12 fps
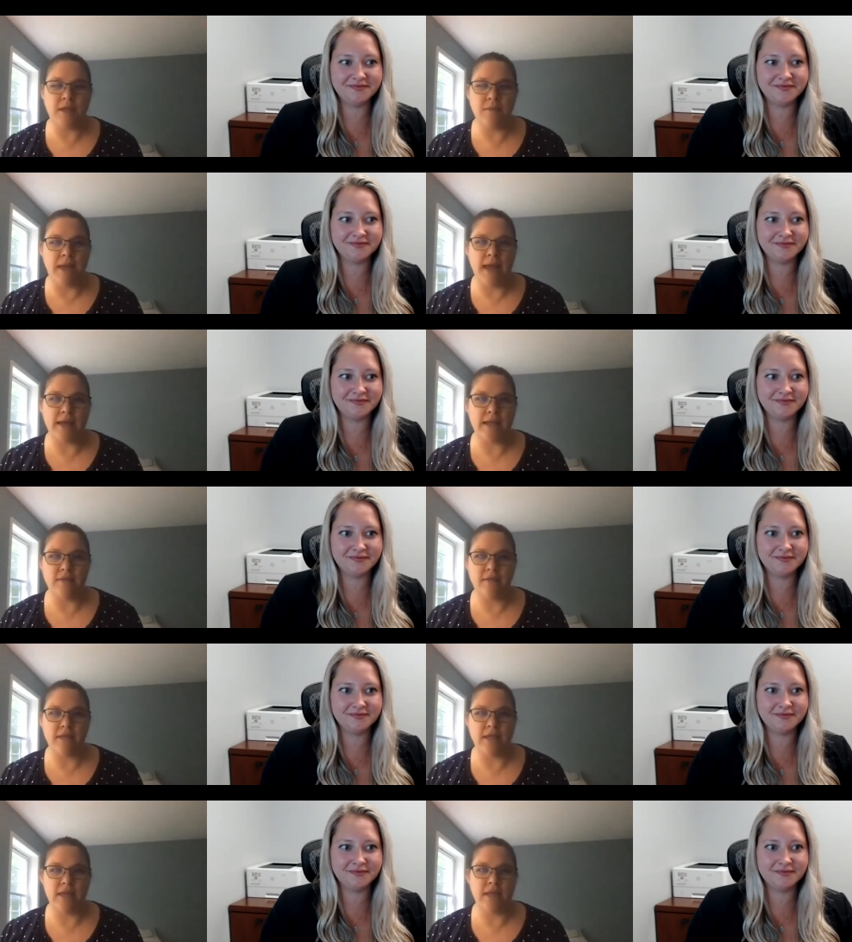Speaker 1: back and
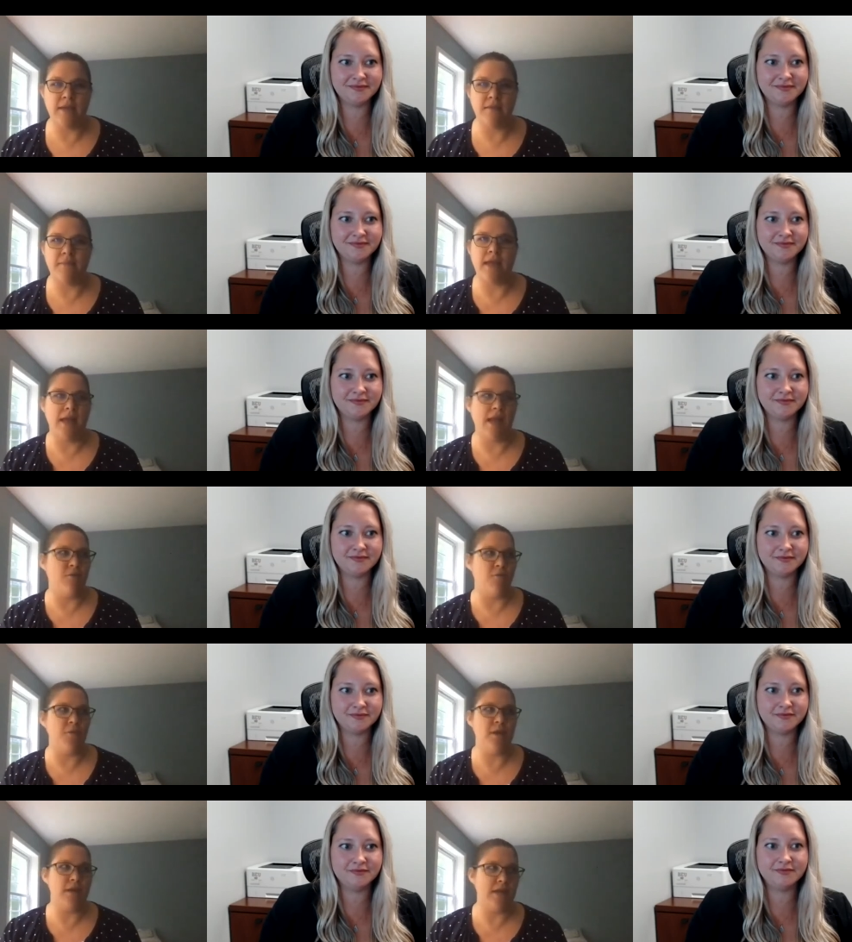thinking, man, I
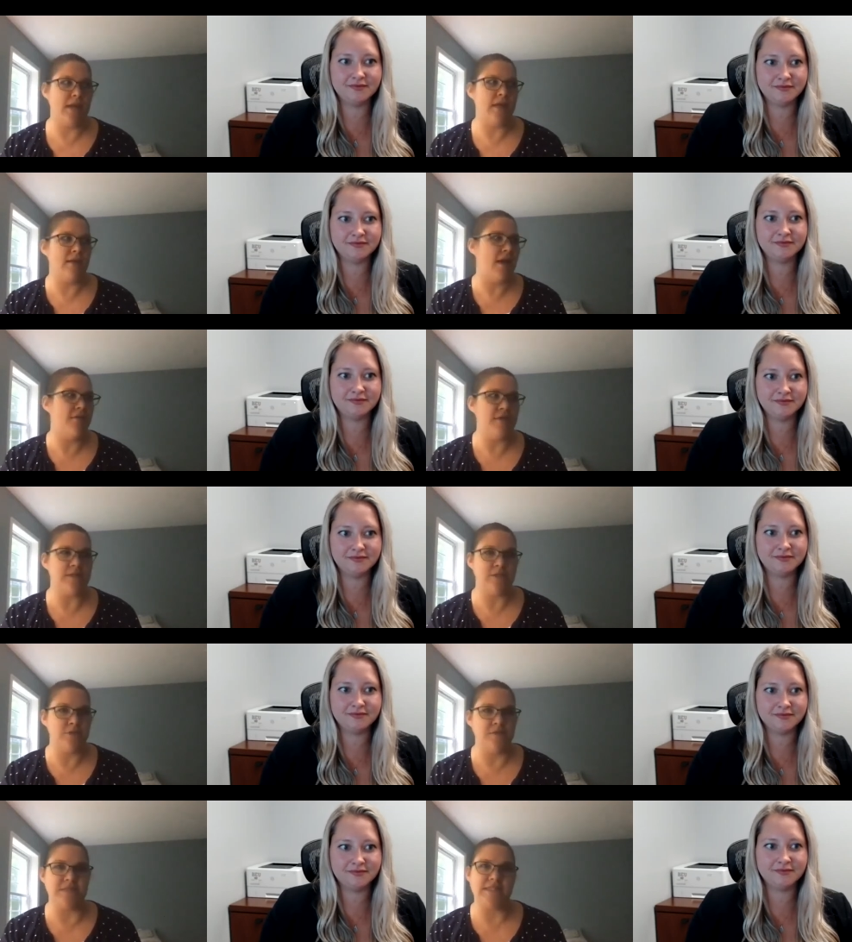really got this new
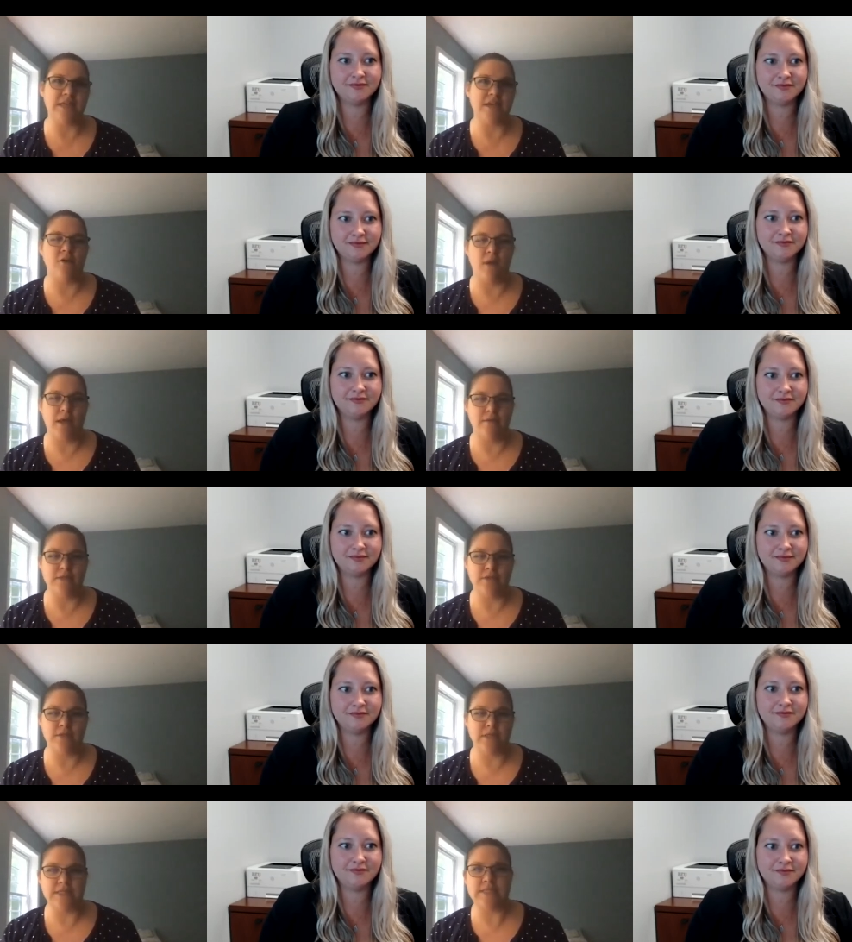skill while I was doing this. I
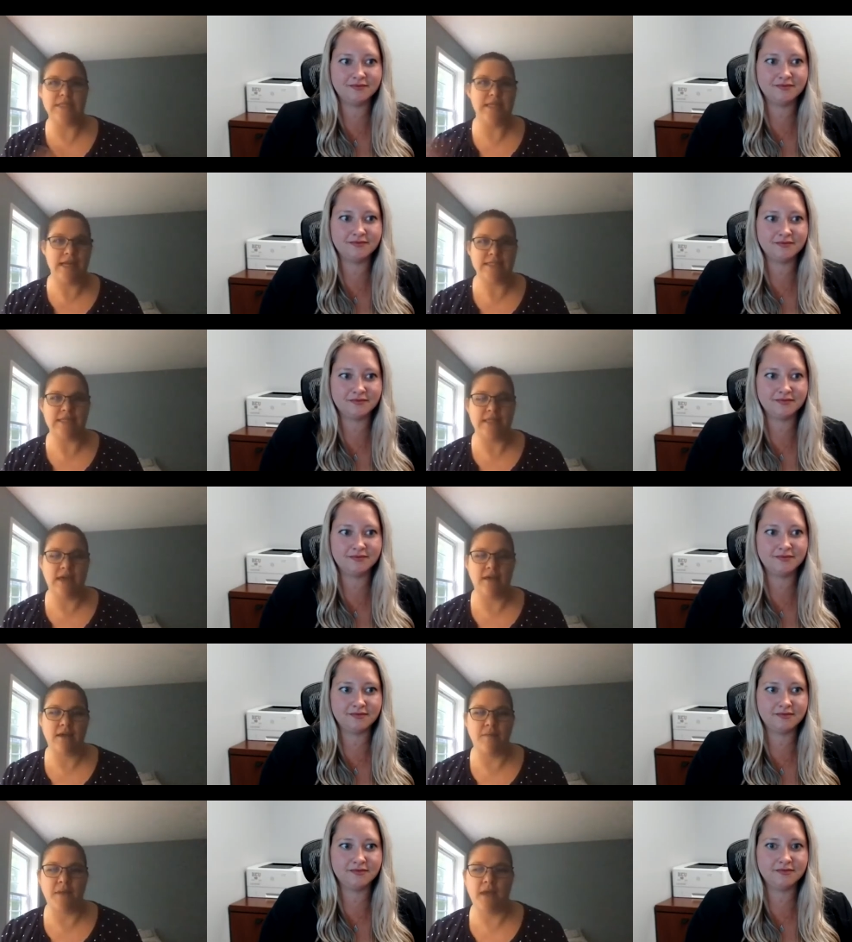did not see that coming.
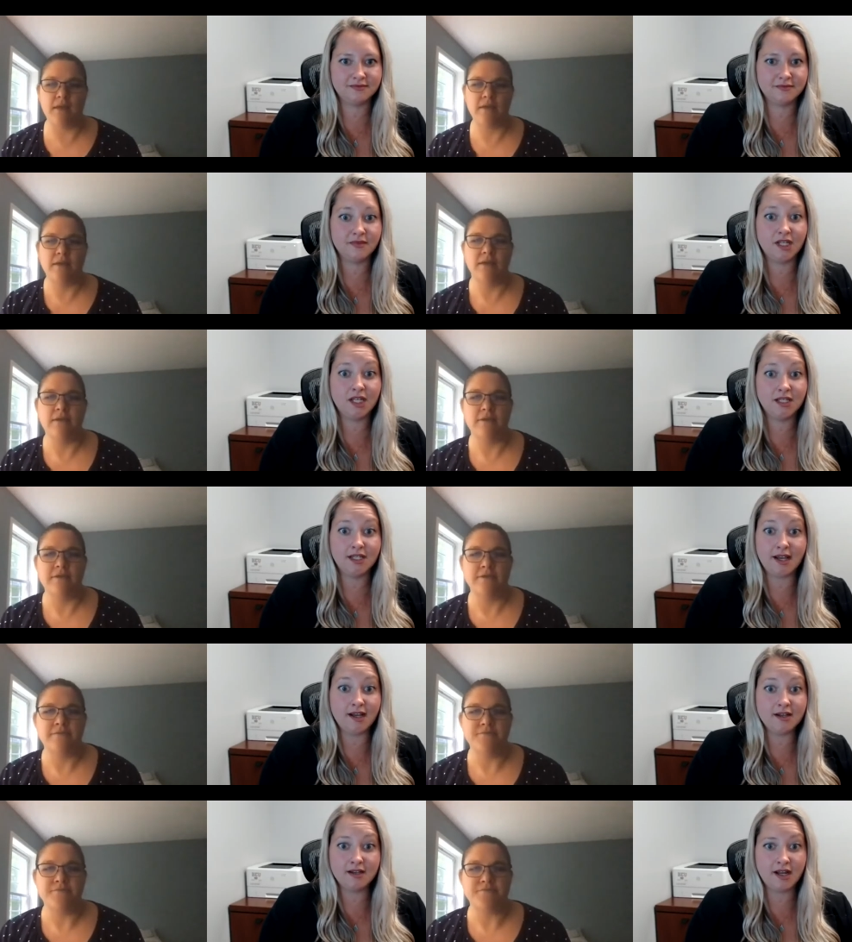
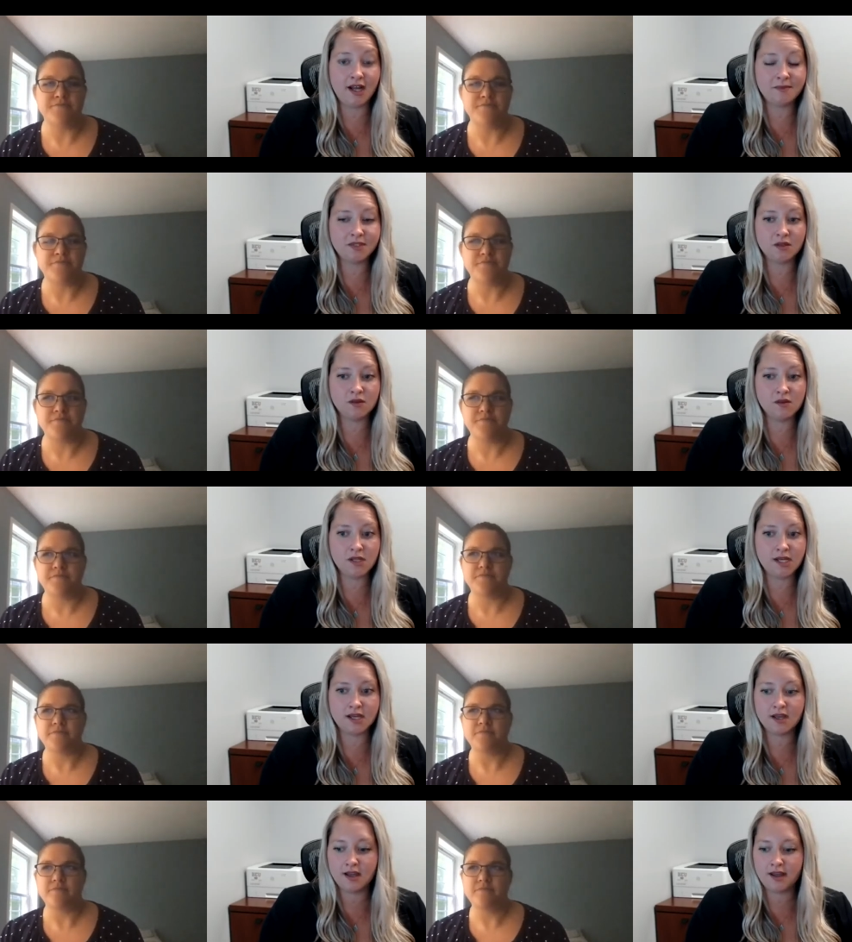
Speaker 2: Yeah,
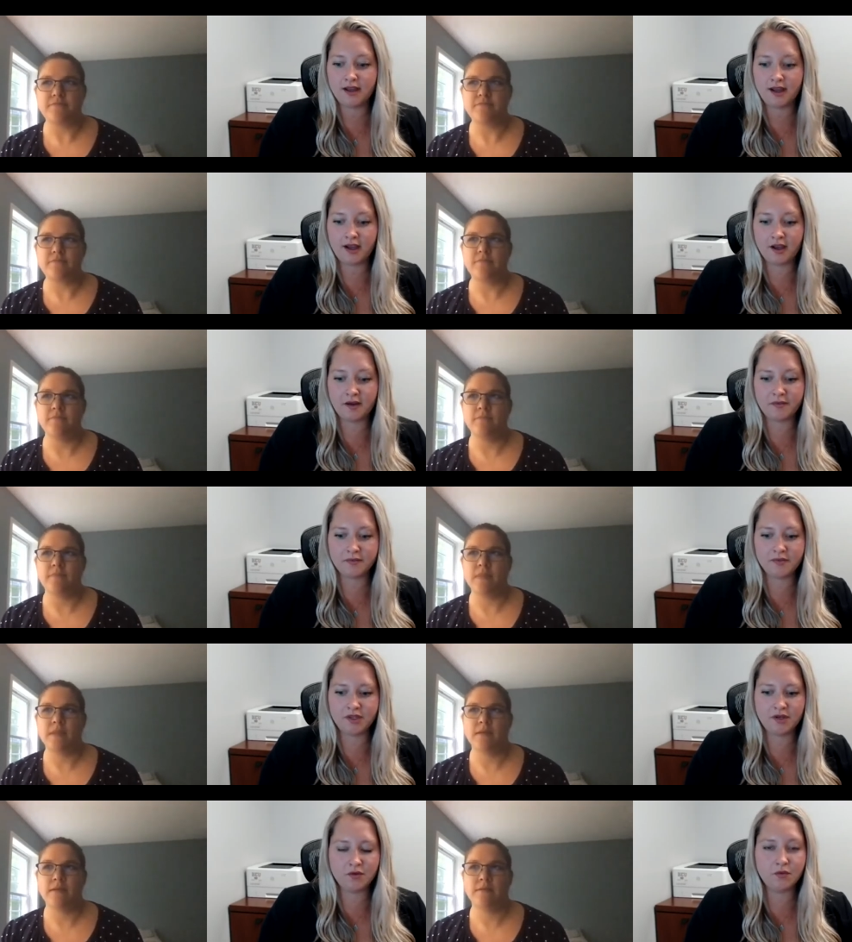absolutely
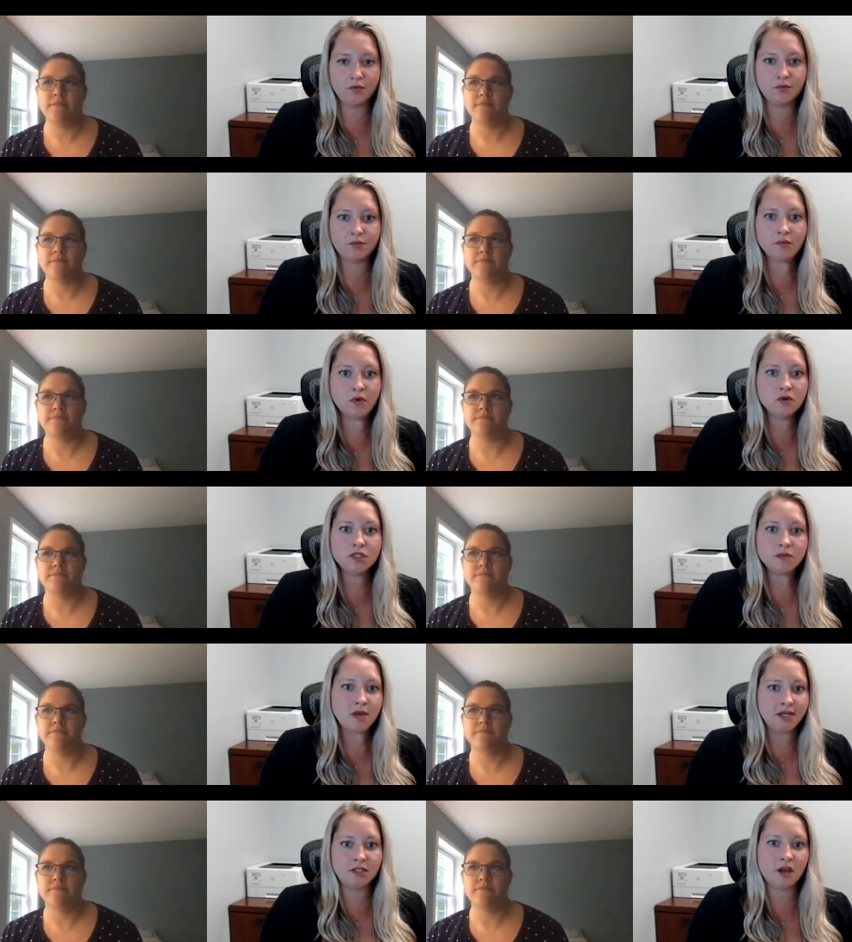um, you know,
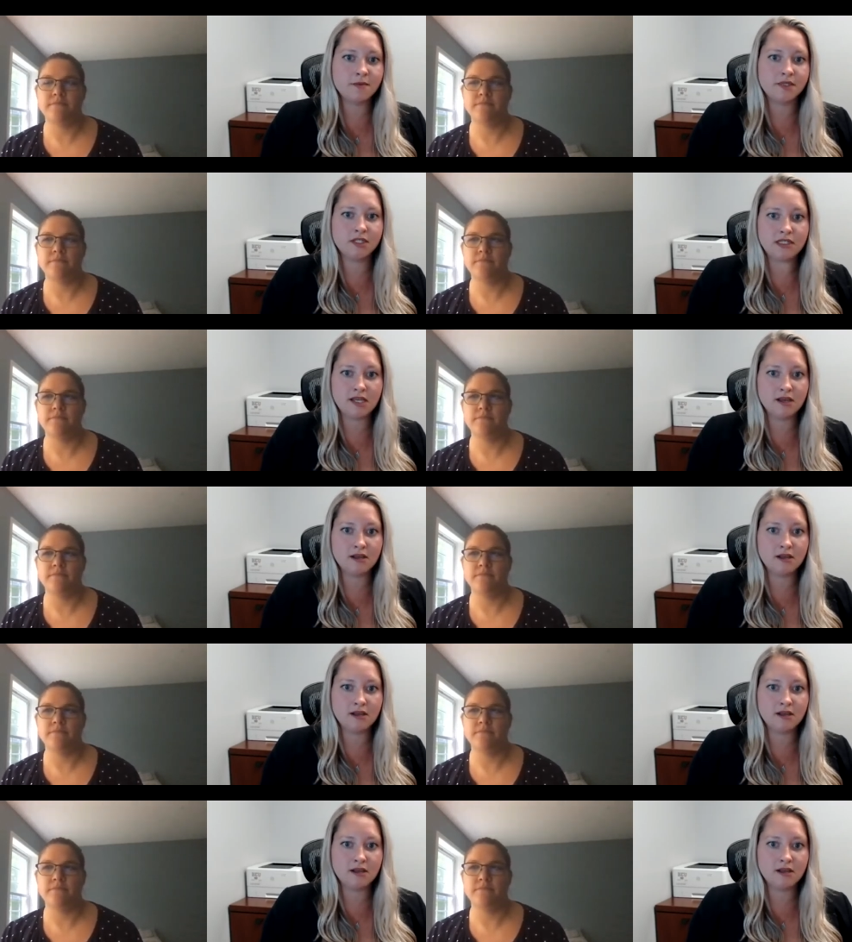most of my jobs in